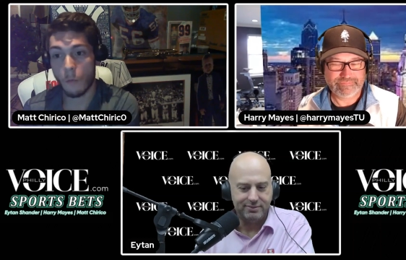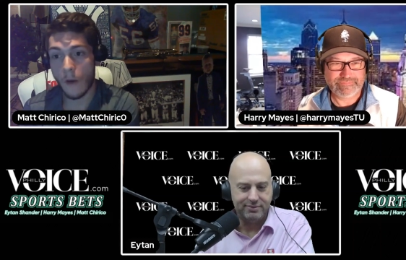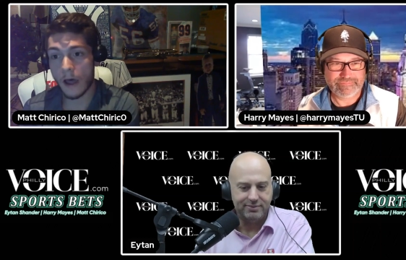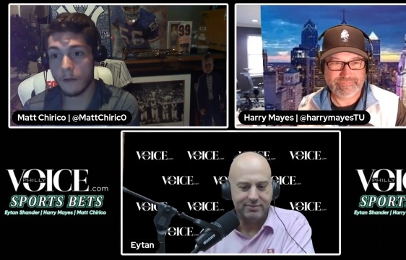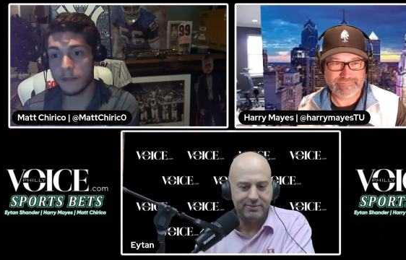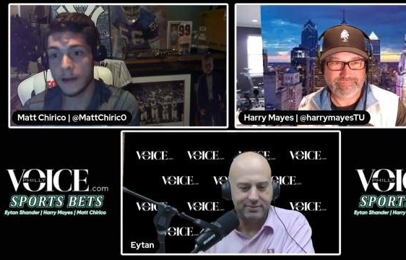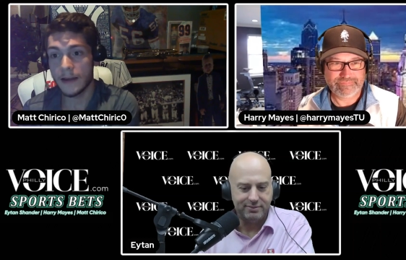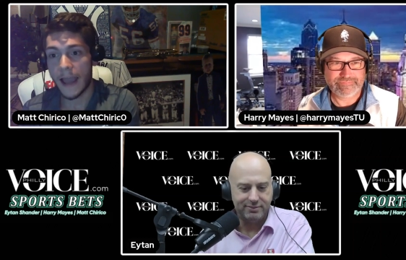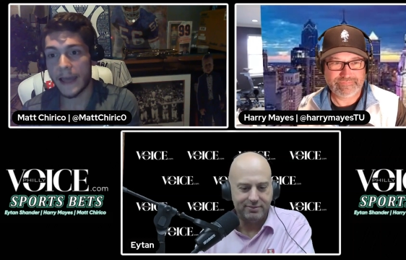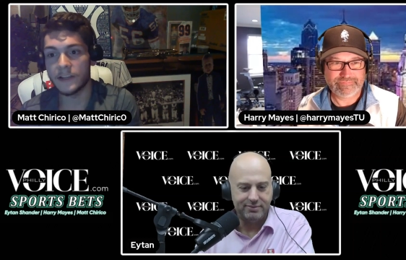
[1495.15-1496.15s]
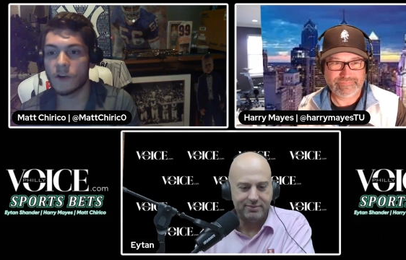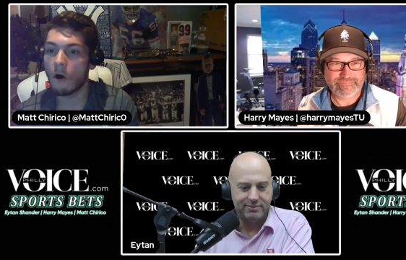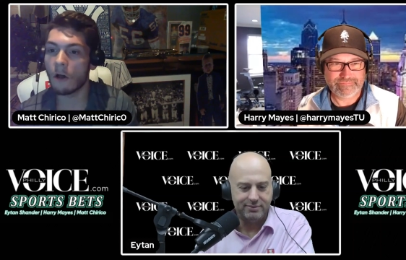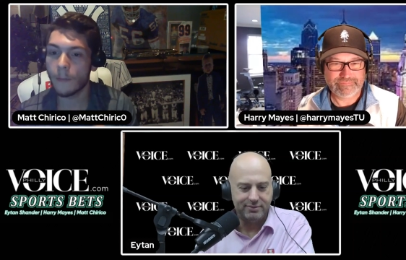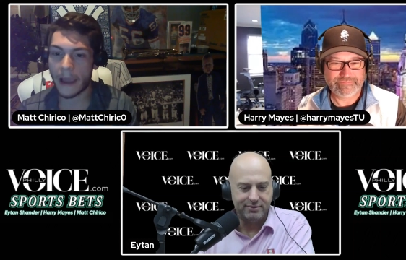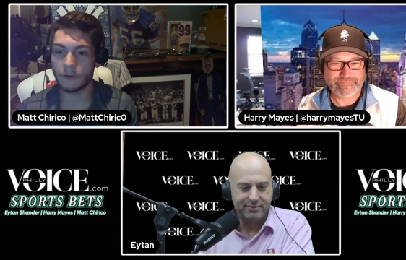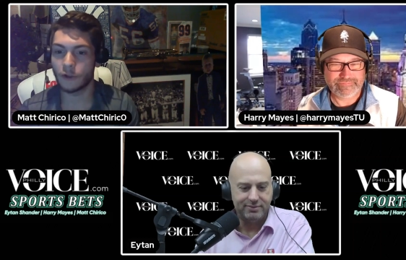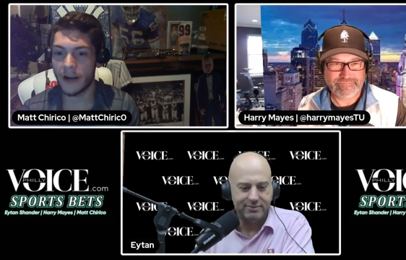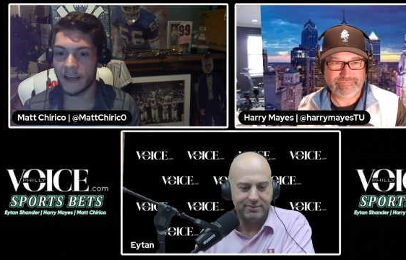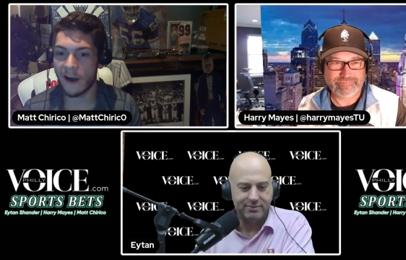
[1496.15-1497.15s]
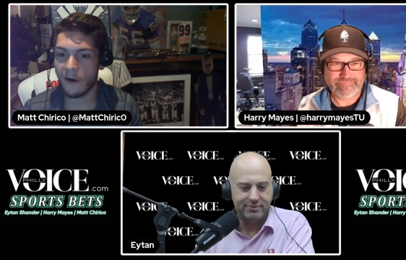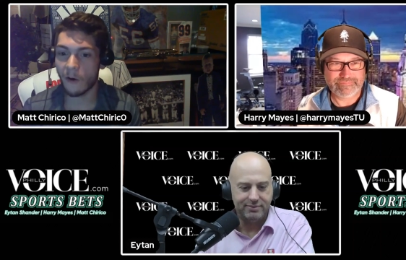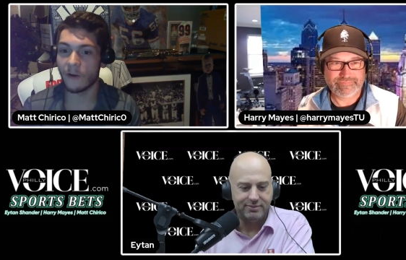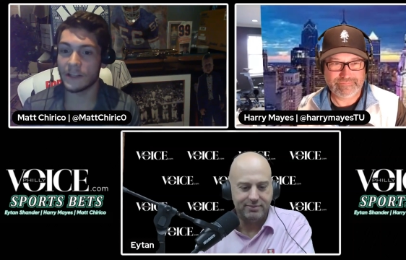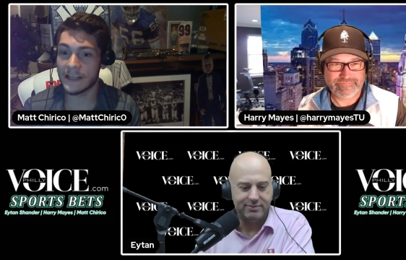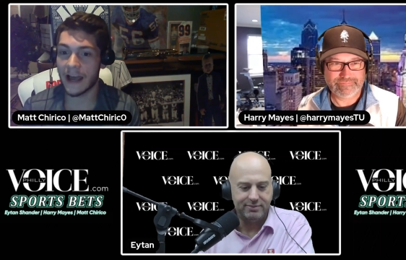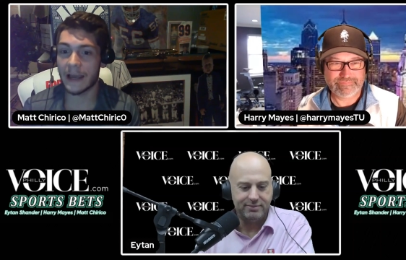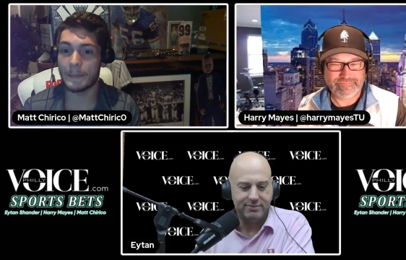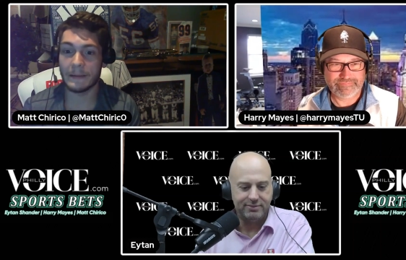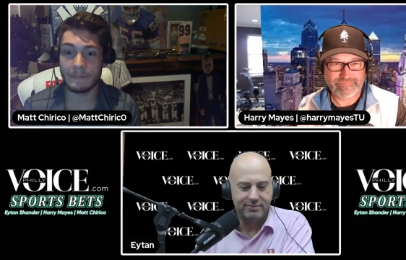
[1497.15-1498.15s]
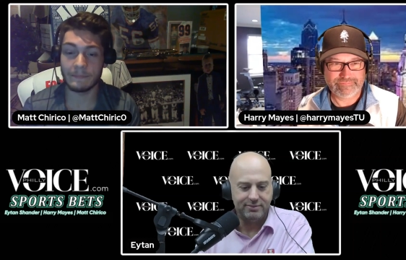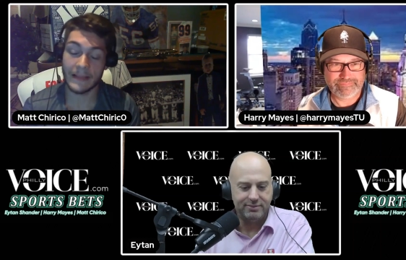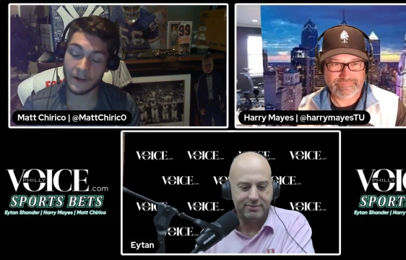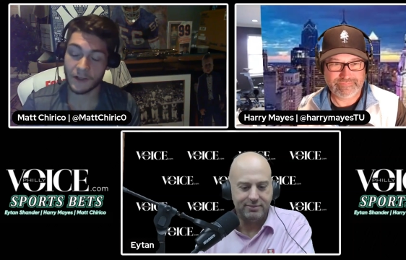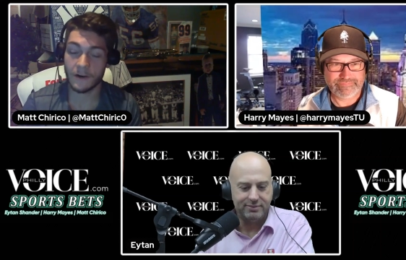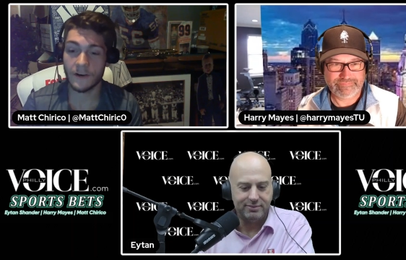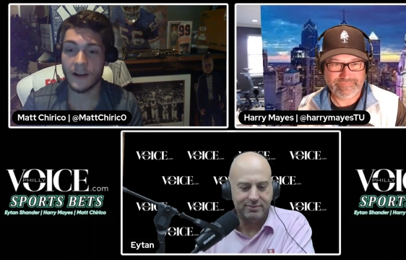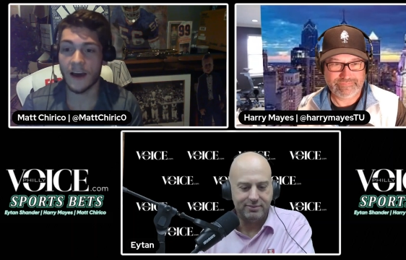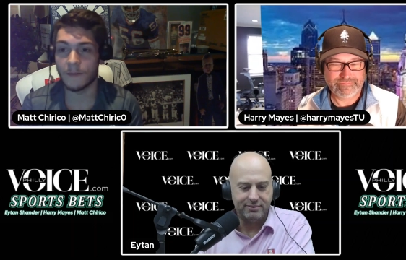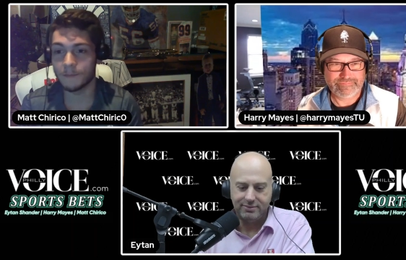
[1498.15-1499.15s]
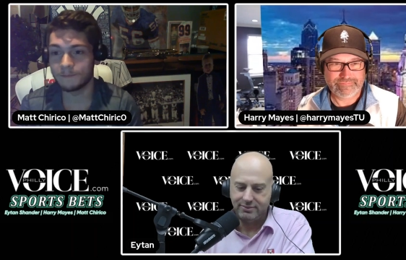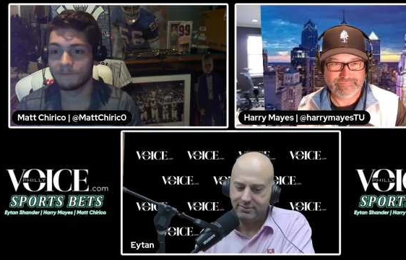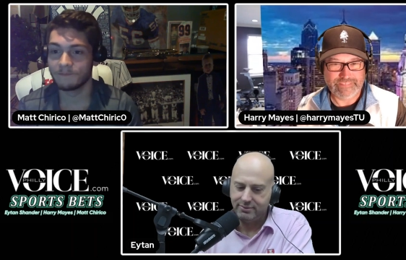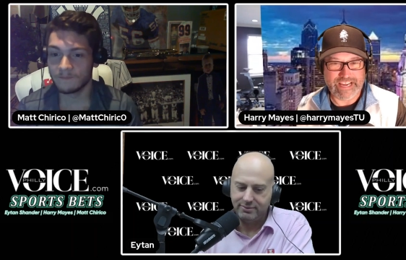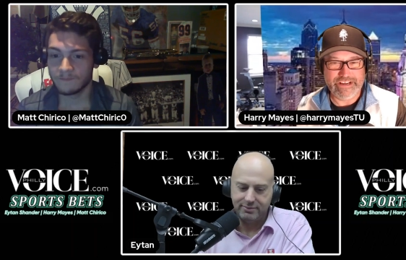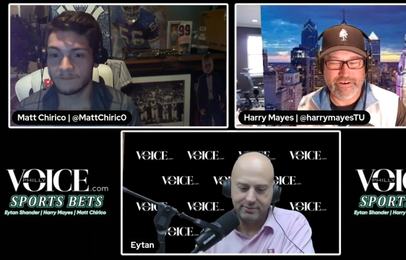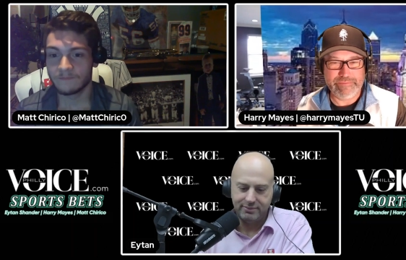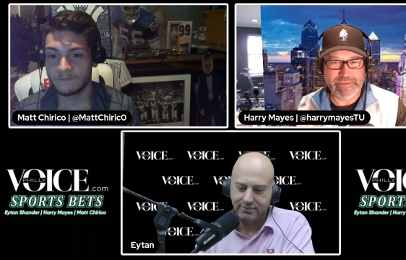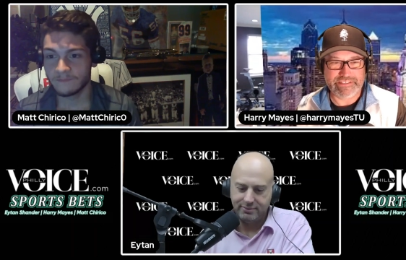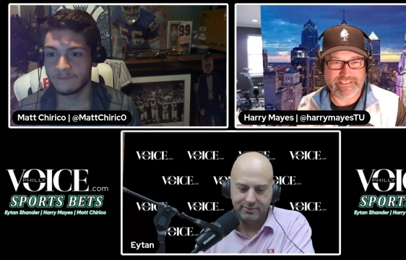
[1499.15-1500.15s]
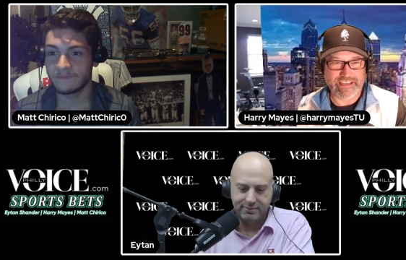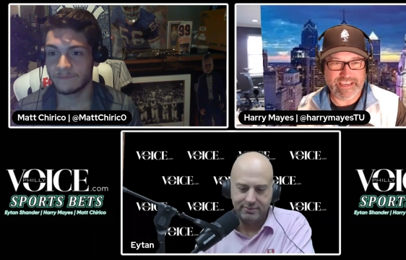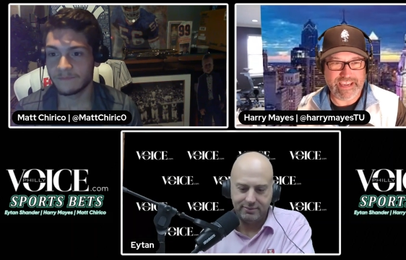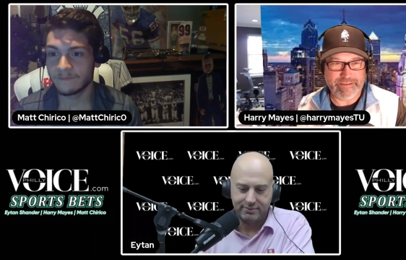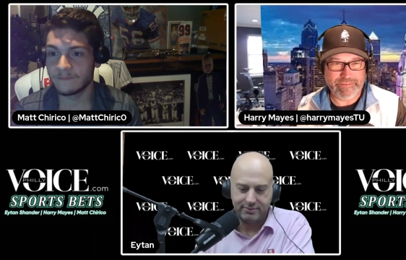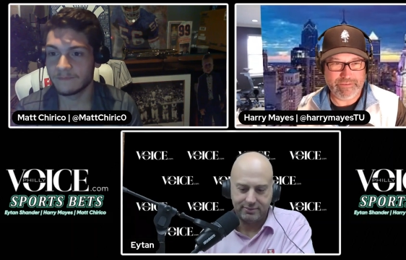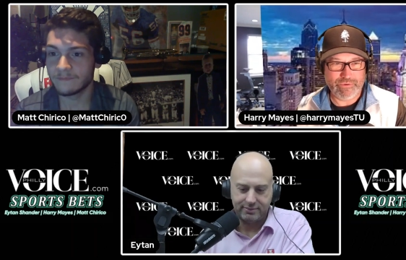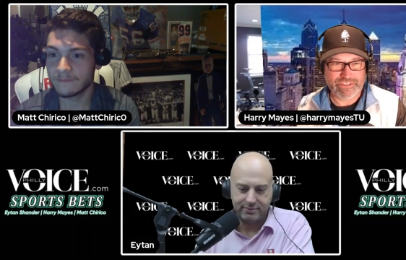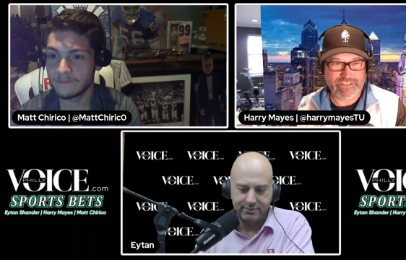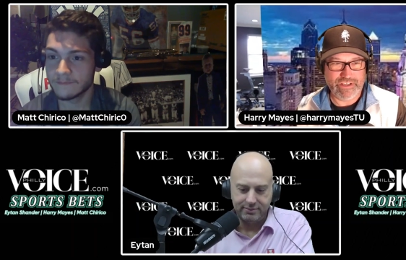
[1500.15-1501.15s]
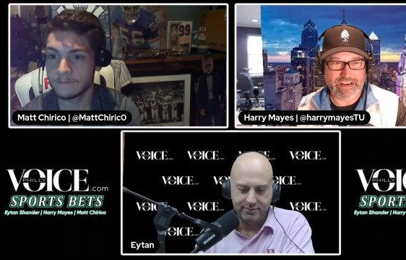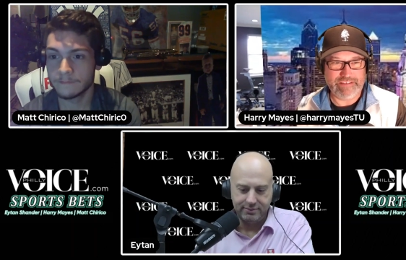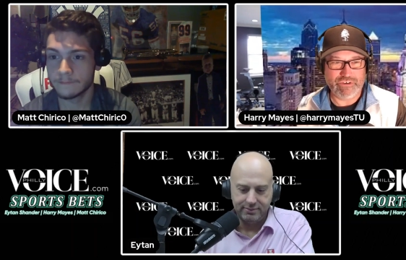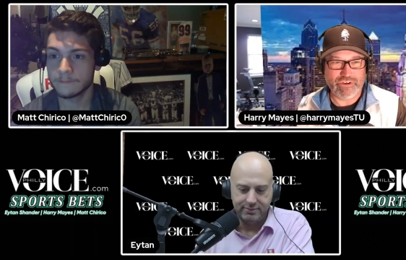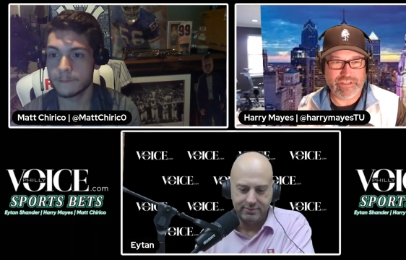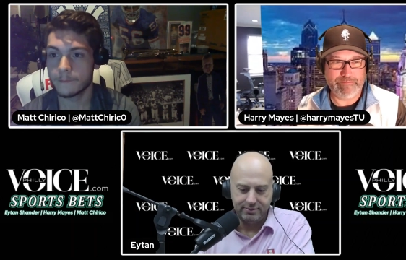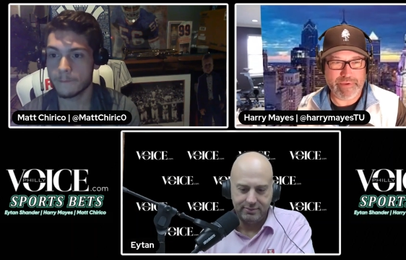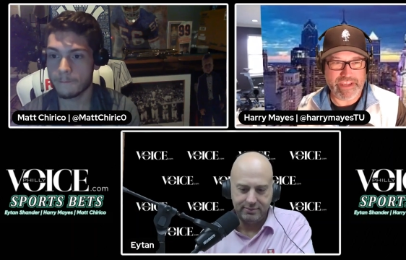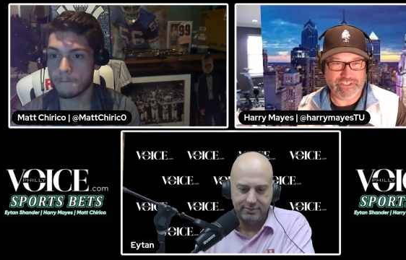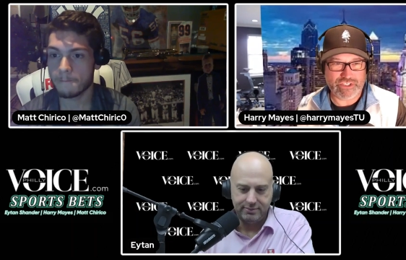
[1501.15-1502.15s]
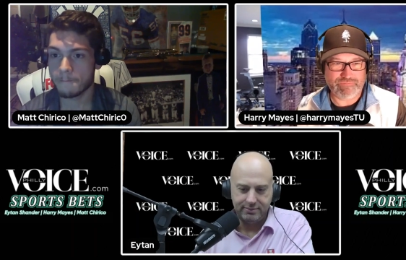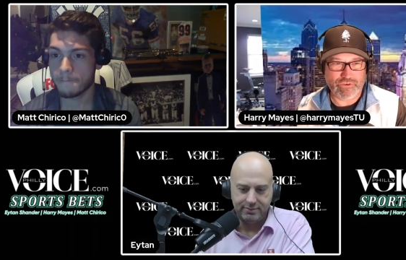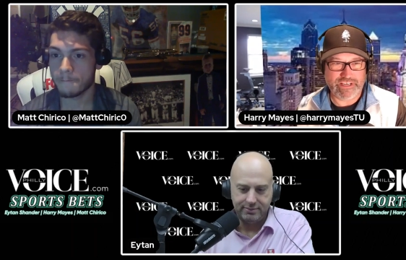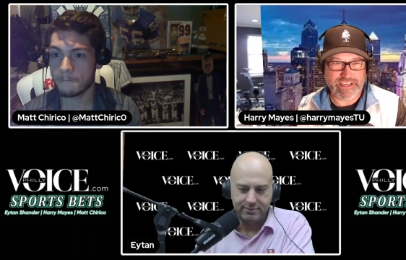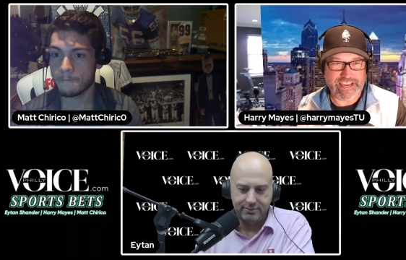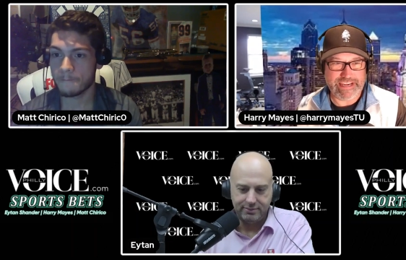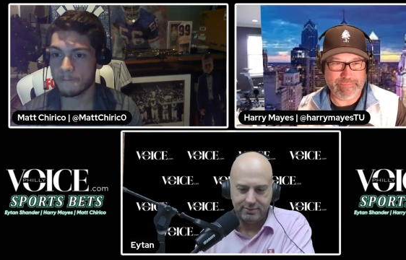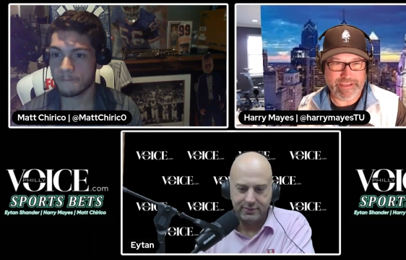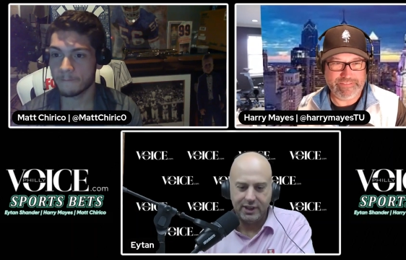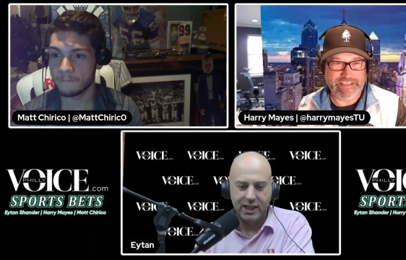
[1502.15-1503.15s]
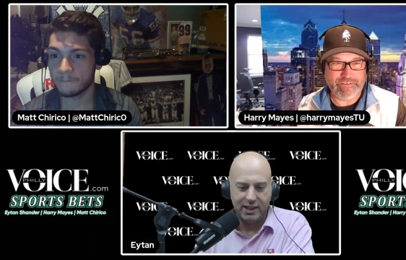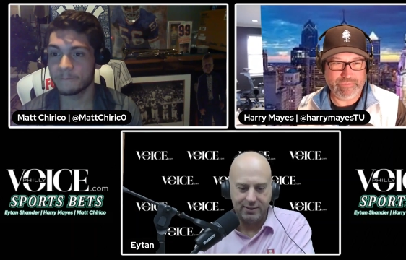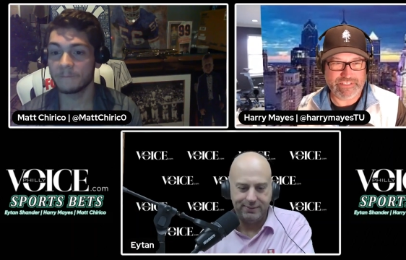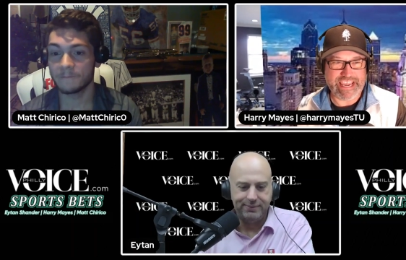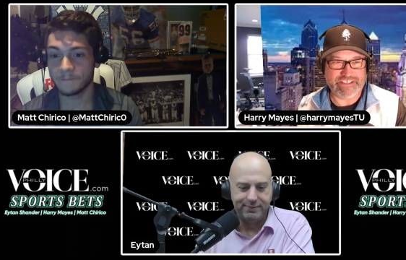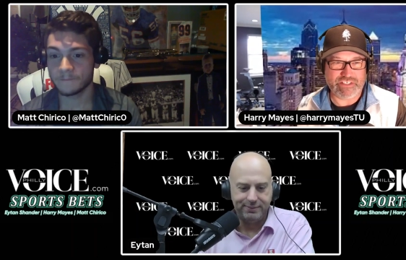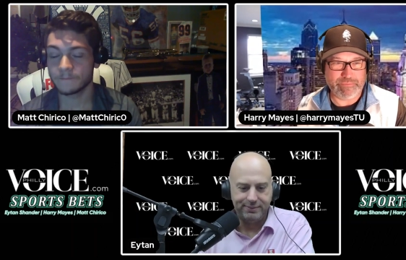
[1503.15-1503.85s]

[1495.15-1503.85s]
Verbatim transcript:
Speaker 1: the wealth. And it's all about Trae Young all the time. And they're turning on him.
Speaker 2: I know he missed a game. He was not even on the bench for a game, and yeah. he was asked